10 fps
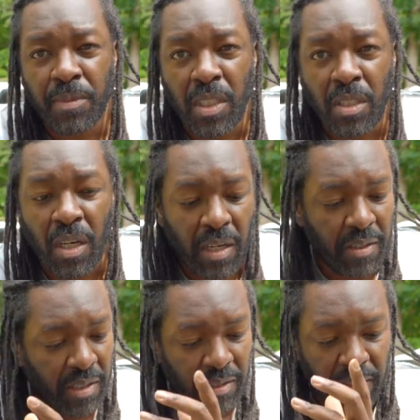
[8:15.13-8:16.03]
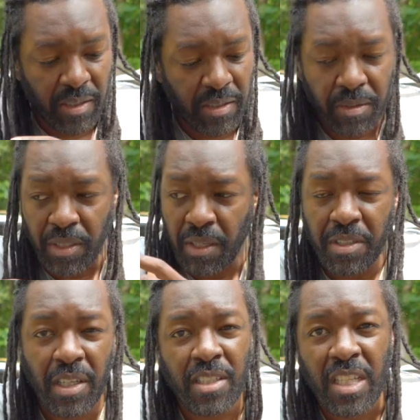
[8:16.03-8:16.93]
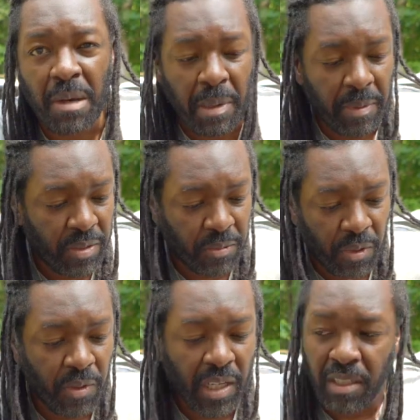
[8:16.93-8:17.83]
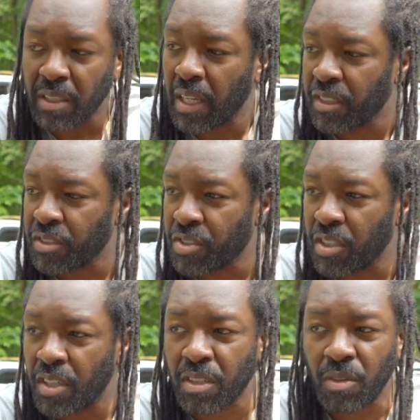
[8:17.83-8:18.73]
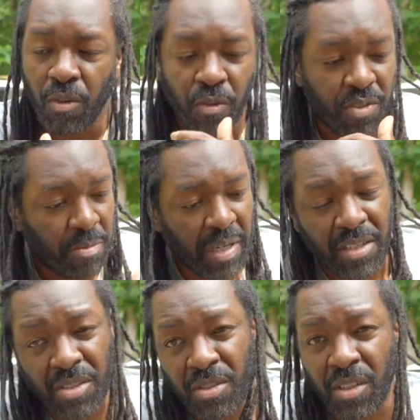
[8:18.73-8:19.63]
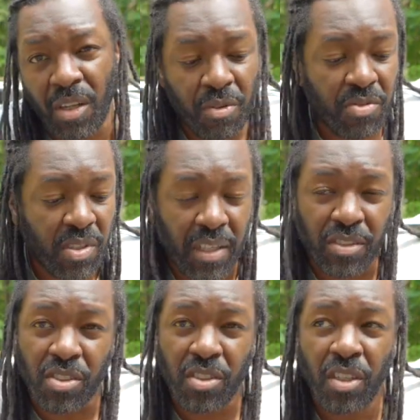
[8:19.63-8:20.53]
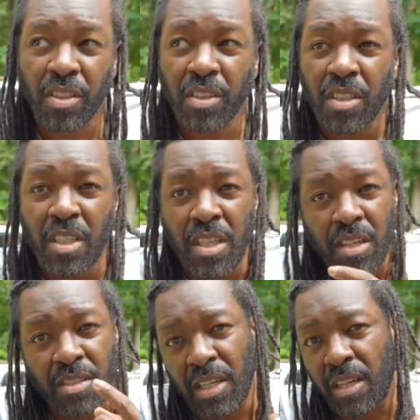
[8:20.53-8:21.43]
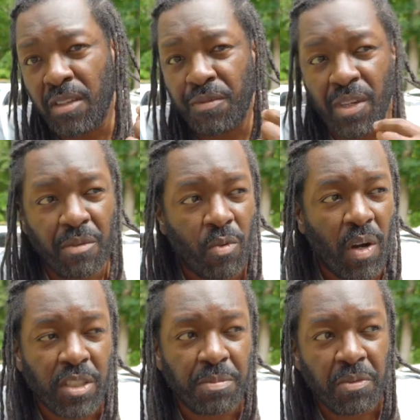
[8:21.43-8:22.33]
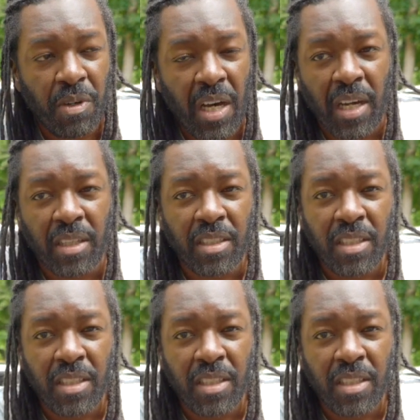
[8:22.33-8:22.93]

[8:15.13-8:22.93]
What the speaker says: You know, anytime I'm on the road, I'll just look, or somebody's too close, I'll just look. Because if you ever watch me ride,